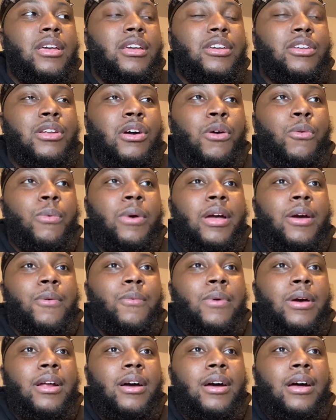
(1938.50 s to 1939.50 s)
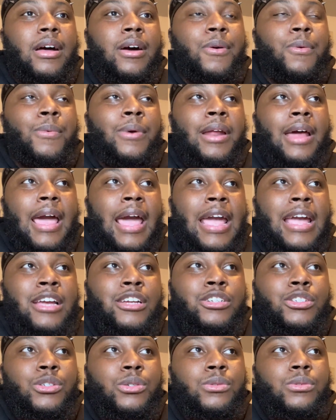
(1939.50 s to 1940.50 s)
you know, with with a uh, with an
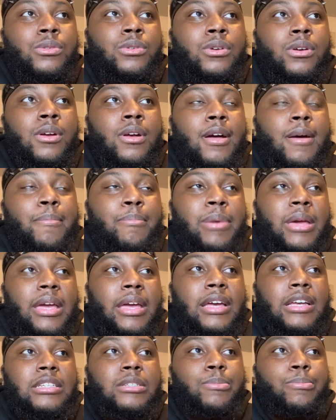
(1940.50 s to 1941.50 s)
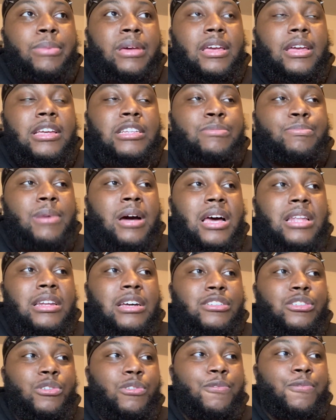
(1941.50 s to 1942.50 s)
angel being his being his
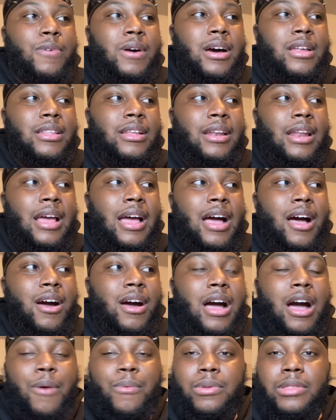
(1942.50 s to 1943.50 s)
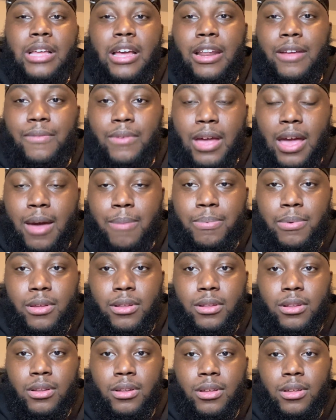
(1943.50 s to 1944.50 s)
biological father, then how how would that even happen?
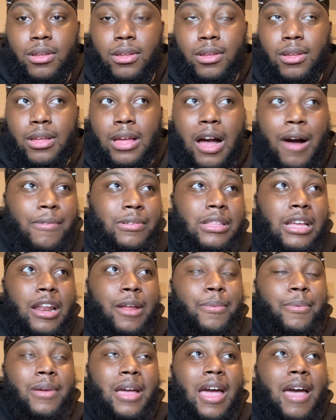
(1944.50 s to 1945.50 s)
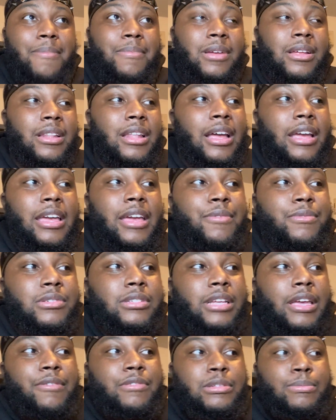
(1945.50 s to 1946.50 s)
How would that even happen? Like he
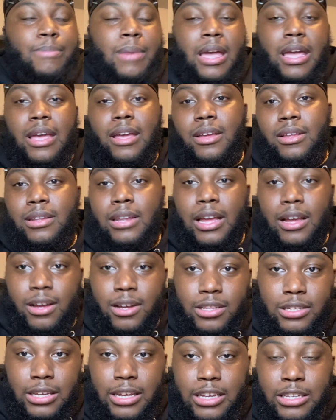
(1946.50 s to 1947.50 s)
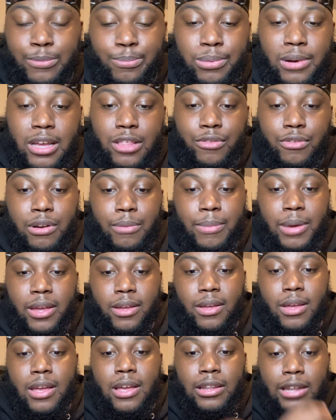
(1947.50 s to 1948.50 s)
was he was made like unto his brethren,
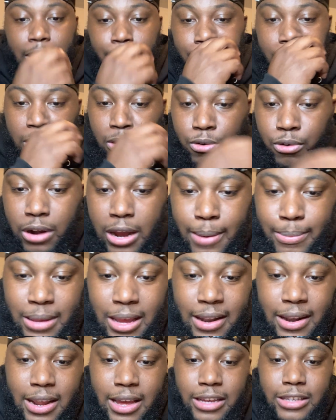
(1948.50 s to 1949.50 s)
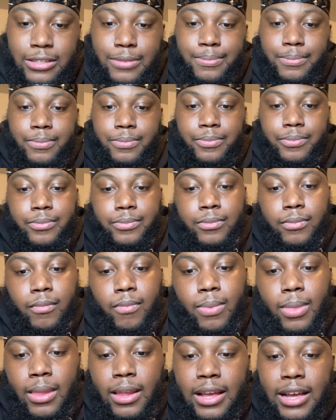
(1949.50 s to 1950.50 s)
man. Like we go grab that next.
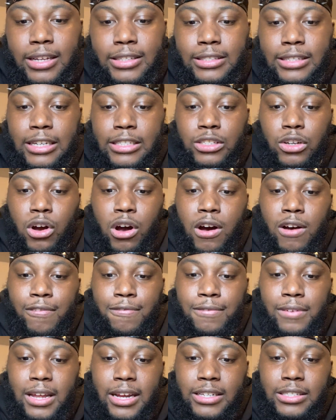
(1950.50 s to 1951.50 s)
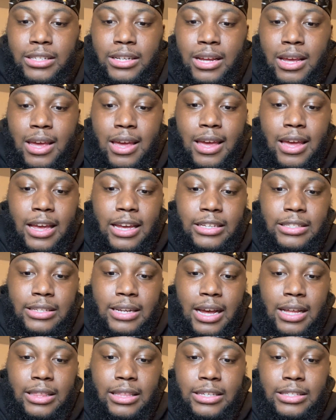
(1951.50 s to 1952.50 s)
It says all flesh is
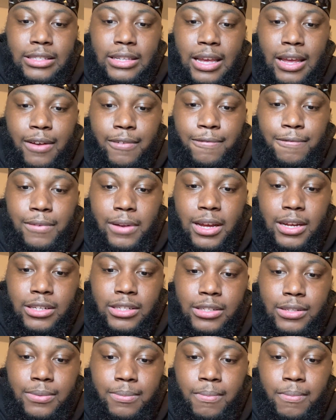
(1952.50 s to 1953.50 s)
not the same flesh,